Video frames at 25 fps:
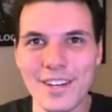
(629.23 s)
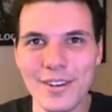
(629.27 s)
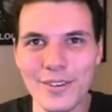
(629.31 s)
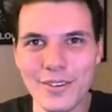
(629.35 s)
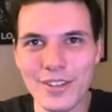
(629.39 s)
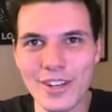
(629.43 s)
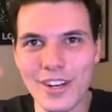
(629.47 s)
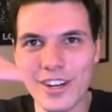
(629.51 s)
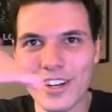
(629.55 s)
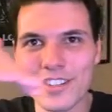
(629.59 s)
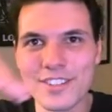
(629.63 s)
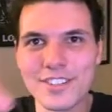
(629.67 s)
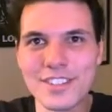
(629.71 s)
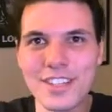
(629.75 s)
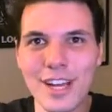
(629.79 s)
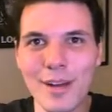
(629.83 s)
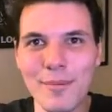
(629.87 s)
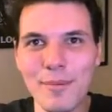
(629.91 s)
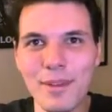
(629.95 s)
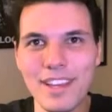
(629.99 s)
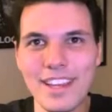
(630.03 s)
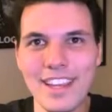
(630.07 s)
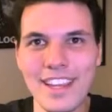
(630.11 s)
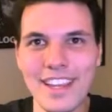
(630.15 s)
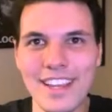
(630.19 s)
guards
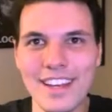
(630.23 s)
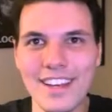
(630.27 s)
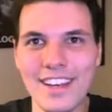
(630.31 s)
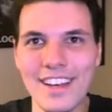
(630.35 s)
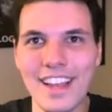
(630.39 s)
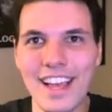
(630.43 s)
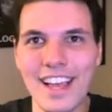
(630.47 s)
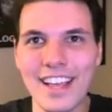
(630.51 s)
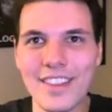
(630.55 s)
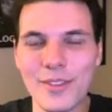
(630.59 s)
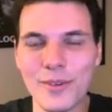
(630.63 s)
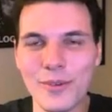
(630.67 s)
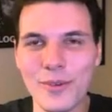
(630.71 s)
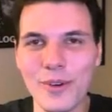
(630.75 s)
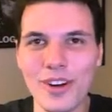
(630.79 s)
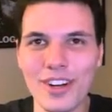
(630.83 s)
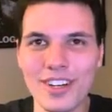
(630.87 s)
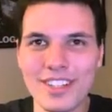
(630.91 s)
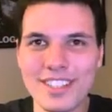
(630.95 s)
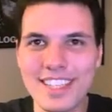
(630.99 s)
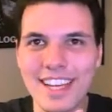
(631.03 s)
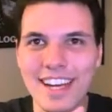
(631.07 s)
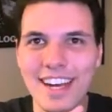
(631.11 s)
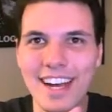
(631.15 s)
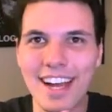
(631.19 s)
coming in at the wrong
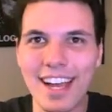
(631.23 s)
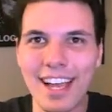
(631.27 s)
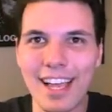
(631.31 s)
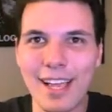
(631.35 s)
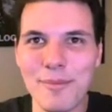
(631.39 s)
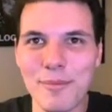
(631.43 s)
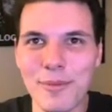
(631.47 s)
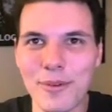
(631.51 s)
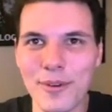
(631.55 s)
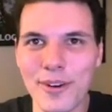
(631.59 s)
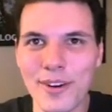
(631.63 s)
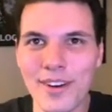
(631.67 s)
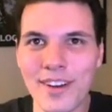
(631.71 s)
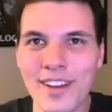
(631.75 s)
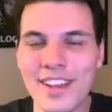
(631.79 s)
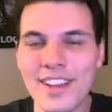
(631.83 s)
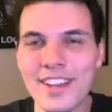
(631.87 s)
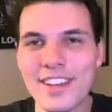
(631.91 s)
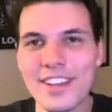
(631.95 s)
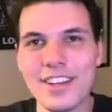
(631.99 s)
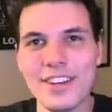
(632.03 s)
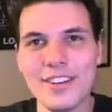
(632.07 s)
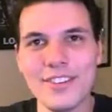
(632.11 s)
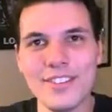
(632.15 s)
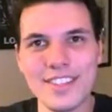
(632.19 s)
time, or,
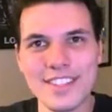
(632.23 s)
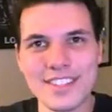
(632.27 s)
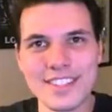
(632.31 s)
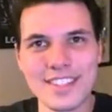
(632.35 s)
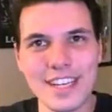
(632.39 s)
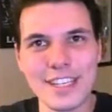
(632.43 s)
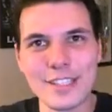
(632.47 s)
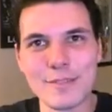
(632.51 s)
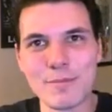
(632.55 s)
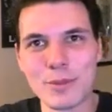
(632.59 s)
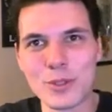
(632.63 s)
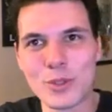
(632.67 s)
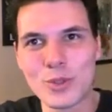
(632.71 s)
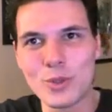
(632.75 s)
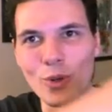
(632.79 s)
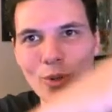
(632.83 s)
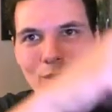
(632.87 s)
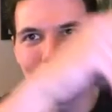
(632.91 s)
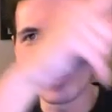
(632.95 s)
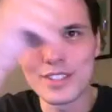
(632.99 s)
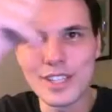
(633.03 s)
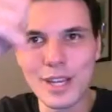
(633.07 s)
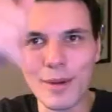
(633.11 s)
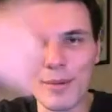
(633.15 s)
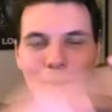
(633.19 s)
this guy's patrol
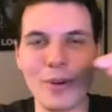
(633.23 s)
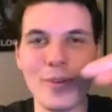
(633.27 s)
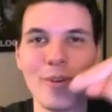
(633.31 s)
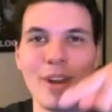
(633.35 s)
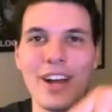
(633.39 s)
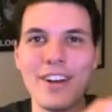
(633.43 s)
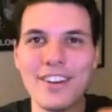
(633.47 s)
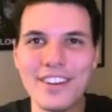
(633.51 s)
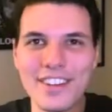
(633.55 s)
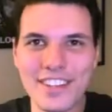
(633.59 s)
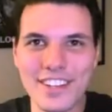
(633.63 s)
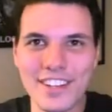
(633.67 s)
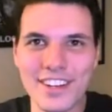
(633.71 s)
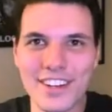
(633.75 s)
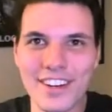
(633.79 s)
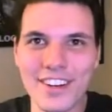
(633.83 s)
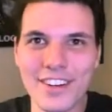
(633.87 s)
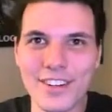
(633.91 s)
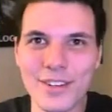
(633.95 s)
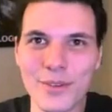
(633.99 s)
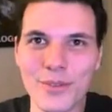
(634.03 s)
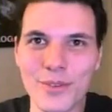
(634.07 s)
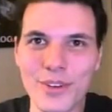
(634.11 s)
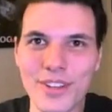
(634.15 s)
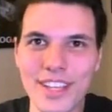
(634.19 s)
is coming around here.
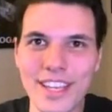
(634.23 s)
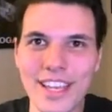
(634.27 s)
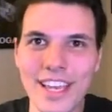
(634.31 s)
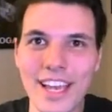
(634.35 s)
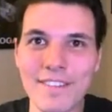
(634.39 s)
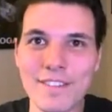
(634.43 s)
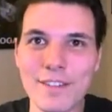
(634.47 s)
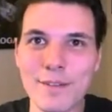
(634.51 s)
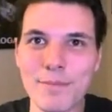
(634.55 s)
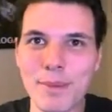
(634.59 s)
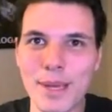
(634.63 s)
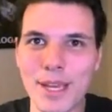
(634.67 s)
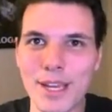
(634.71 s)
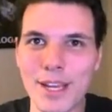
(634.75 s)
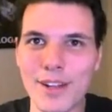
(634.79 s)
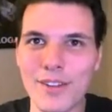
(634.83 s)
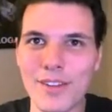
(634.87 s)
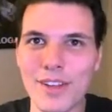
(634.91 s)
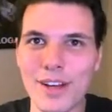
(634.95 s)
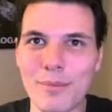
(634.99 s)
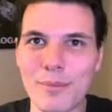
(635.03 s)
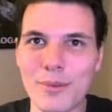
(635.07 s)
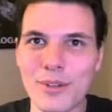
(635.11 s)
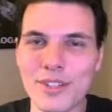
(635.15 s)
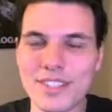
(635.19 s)
You really have to pay a
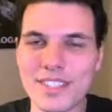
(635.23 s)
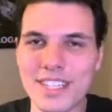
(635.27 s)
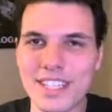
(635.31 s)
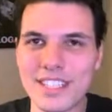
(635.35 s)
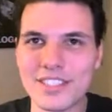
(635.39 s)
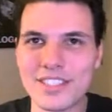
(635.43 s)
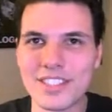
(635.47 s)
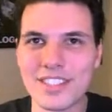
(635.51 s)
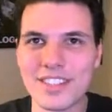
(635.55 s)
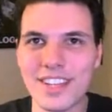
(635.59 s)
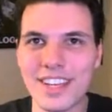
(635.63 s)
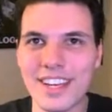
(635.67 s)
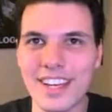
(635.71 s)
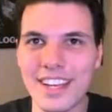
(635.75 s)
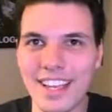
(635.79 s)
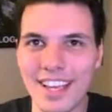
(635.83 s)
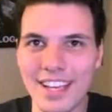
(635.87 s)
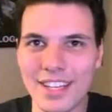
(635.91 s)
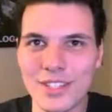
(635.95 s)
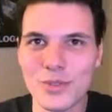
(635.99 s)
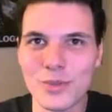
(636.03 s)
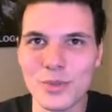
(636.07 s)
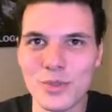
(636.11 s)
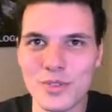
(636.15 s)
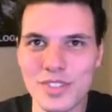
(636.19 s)
lot more attention like an
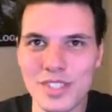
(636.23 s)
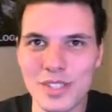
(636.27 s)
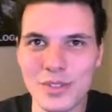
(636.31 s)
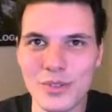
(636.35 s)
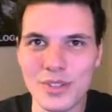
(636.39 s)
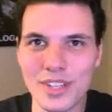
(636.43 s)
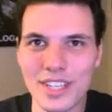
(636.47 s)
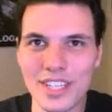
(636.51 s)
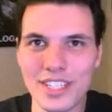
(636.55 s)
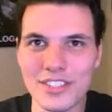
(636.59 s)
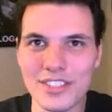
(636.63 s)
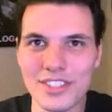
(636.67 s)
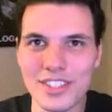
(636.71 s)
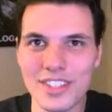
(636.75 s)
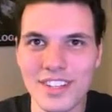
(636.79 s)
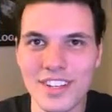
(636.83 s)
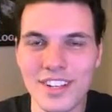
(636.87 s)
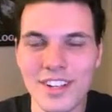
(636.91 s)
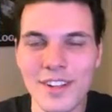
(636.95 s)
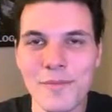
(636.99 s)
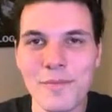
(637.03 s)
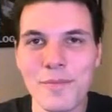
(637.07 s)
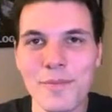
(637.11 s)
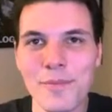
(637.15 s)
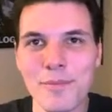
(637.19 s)
actual secret agent,
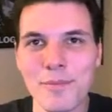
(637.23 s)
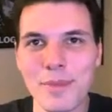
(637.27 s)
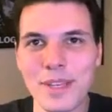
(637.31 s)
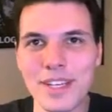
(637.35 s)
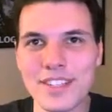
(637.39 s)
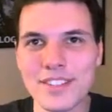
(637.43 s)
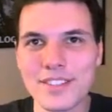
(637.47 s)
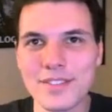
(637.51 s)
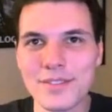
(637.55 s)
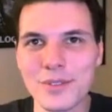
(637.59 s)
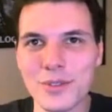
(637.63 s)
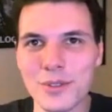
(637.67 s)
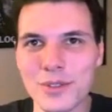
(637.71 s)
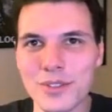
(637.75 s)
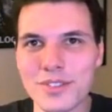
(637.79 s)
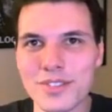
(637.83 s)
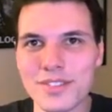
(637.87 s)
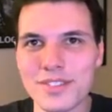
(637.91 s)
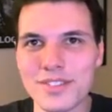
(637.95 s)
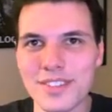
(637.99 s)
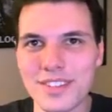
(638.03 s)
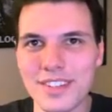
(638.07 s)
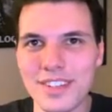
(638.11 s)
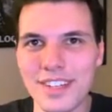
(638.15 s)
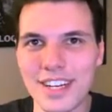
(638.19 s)
because of course
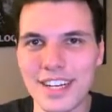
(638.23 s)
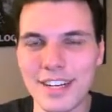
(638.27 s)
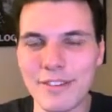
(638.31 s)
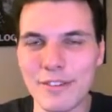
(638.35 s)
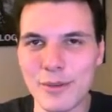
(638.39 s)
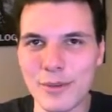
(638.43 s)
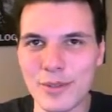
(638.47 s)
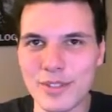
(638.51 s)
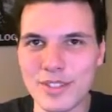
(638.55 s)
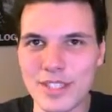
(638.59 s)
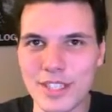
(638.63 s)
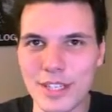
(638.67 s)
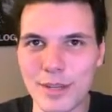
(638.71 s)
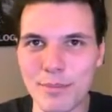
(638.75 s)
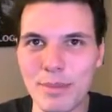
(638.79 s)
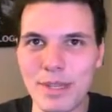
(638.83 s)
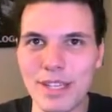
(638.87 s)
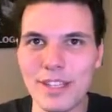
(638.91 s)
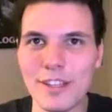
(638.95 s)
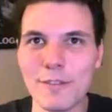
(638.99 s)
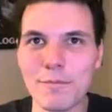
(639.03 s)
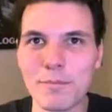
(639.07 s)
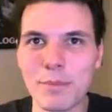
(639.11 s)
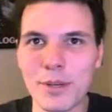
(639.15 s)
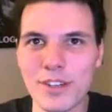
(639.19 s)
not everyone's going to be in
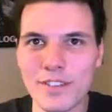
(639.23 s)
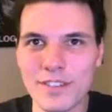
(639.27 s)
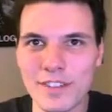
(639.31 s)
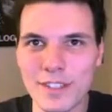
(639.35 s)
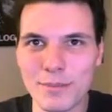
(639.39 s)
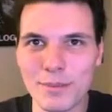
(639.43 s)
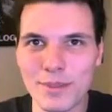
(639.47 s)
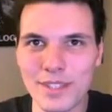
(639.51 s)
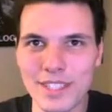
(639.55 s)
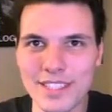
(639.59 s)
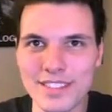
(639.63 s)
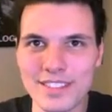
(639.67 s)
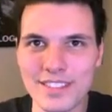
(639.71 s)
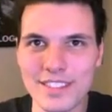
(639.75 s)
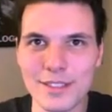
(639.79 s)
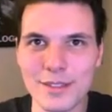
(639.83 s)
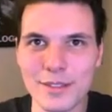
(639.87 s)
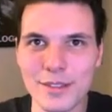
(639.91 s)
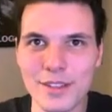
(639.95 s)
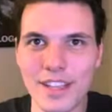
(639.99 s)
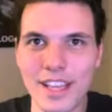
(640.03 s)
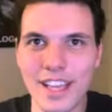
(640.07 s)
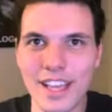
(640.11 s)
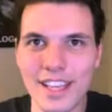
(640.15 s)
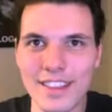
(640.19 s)
the perfect place
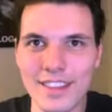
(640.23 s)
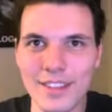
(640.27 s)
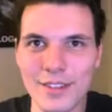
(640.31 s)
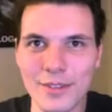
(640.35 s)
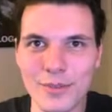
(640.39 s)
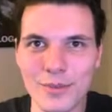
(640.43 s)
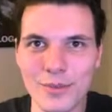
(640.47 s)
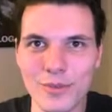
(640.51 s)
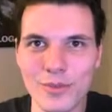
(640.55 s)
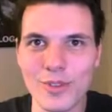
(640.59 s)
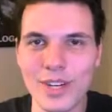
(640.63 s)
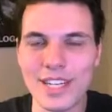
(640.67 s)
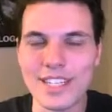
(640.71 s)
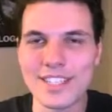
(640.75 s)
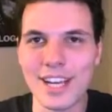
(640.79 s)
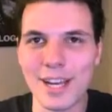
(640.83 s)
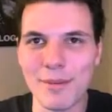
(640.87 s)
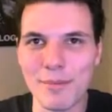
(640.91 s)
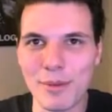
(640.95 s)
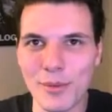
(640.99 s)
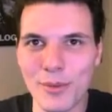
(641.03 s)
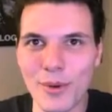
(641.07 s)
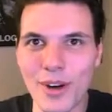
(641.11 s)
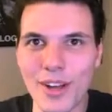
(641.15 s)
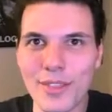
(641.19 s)
at the right time
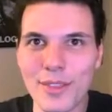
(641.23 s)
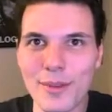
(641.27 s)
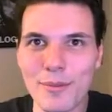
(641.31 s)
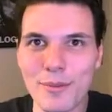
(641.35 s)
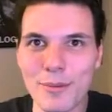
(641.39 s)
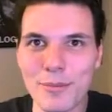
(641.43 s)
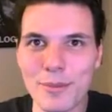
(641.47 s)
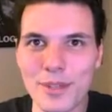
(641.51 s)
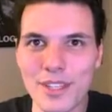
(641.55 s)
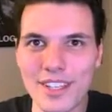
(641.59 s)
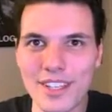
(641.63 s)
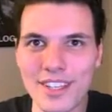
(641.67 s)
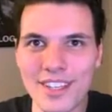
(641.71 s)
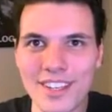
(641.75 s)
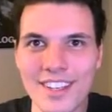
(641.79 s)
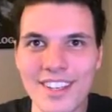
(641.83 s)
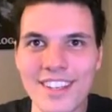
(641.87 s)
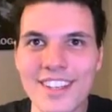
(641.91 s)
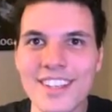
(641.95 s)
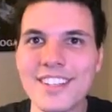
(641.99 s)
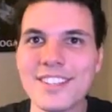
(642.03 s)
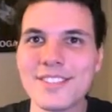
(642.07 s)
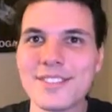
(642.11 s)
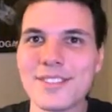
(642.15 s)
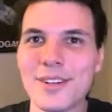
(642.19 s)
you want them to be.
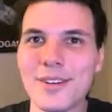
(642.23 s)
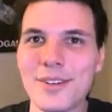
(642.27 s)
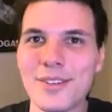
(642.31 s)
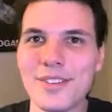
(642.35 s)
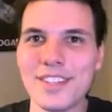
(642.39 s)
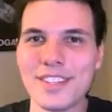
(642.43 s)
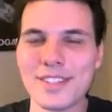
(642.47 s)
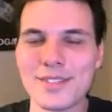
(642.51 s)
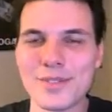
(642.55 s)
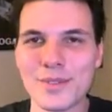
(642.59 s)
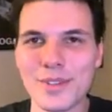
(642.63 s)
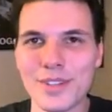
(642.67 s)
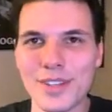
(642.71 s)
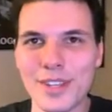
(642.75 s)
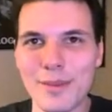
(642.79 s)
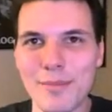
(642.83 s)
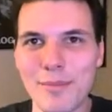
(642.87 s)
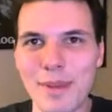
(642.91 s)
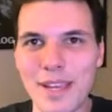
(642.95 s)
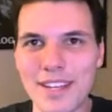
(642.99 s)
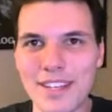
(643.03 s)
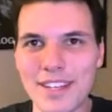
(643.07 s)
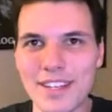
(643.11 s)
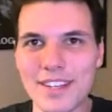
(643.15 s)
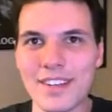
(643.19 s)
So this really
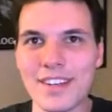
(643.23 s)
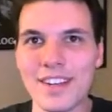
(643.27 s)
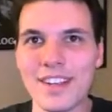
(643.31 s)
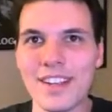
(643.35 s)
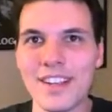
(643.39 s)
made it